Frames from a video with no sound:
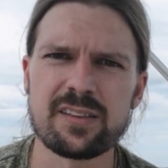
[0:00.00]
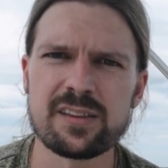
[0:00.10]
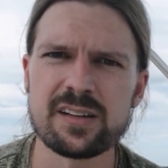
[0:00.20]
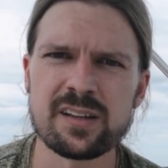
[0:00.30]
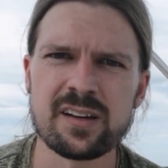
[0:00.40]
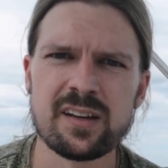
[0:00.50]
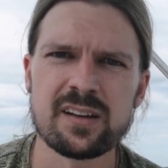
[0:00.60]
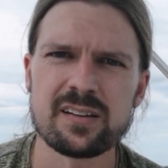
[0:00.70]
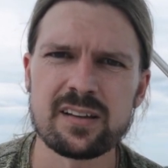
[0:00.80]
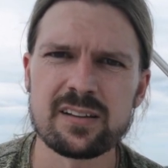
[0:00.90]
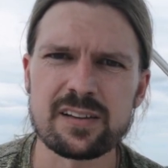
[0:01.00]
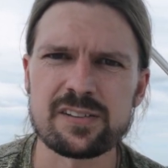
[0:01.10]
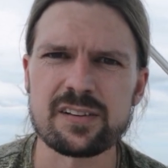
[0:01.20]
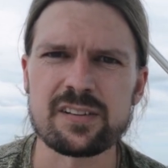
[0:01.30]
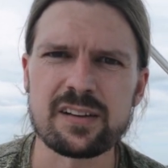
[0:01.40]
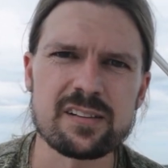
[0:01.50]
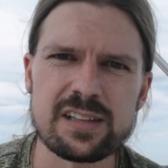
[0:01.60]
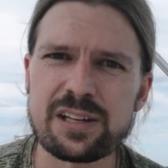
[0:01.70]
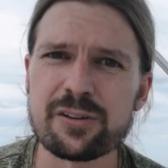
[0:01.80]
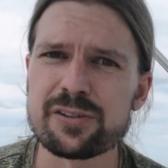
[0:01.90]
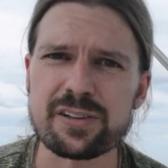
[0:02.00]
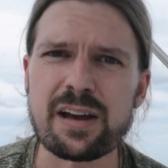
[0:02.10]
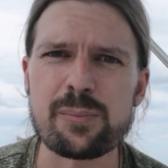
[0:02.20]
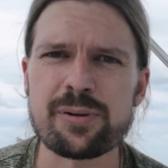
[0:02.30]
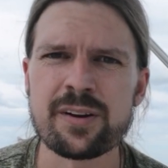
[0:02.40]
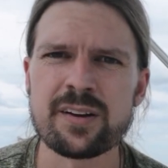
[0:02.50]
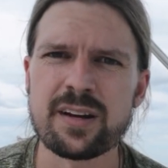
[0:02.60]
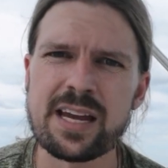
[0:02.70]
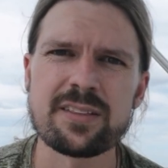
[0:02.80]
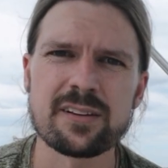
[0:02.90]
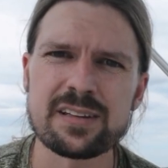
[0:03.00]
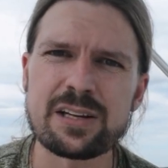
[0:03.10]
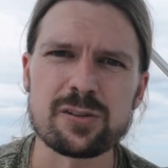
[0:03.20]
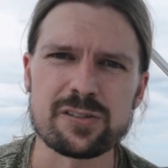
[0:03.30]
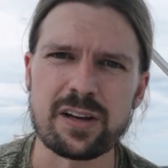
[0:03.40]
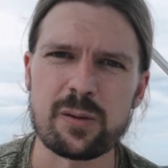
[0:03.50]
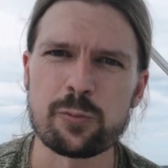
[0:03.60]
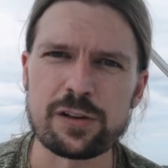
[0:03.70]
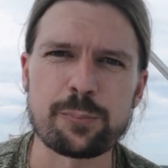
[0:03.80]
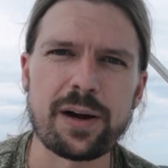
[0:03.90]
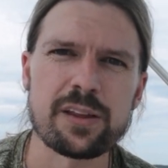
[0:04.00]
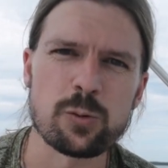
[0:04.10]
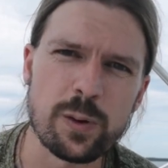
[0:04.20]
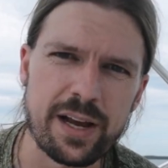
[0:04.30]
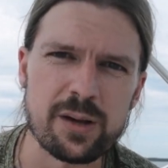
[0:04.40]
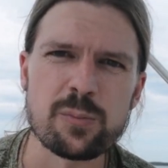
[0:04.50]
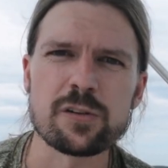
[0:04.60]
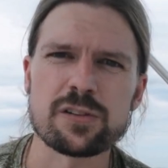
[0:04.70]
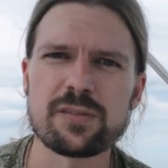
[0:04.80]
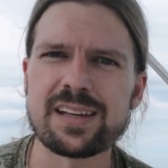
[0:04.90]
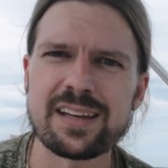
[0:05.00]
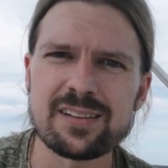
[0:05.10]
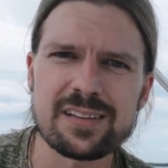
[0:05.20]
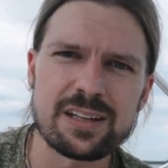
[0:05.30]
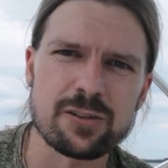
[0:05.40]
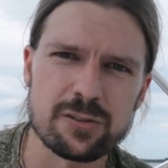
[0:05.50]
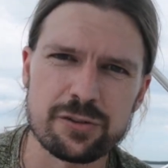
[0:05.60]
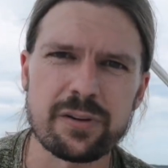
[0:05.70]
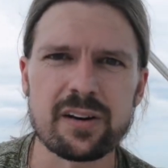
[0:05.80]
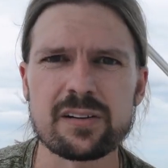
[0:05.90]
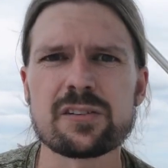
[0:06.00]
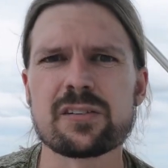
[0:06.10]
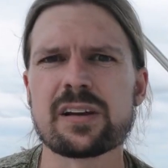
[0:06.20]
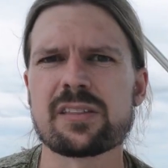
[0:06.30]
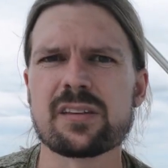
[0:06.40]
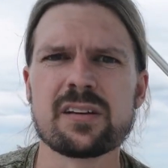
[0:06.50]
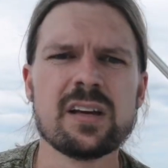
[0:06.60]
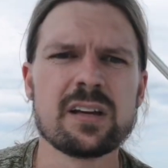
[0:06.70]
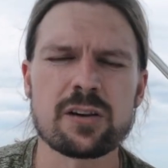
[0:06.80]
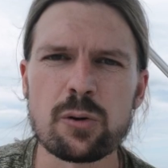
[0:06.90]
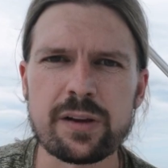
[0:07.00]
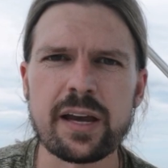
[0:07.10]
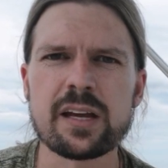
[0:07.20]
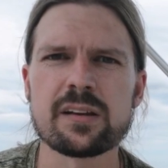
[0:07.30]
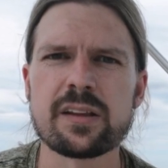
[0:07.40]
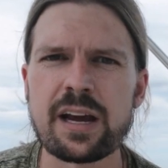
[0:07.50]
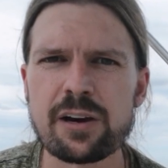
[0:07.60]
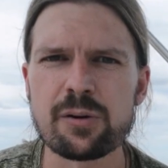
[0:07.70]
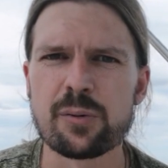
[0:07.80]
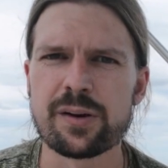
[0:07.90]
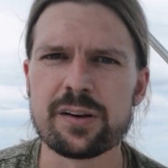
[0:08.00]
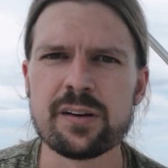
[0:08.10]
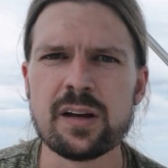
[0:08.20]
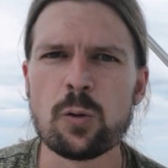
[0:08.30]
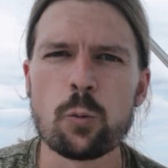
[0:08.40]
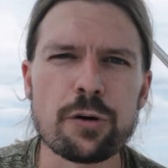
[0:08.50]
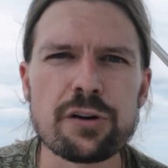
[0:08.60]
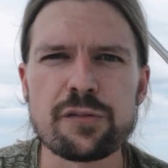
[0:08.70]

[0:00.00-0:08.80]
the illicit, illegal type and the legal type, which, by the way, most of the illegal drugs, like the cocaine and the heroin, were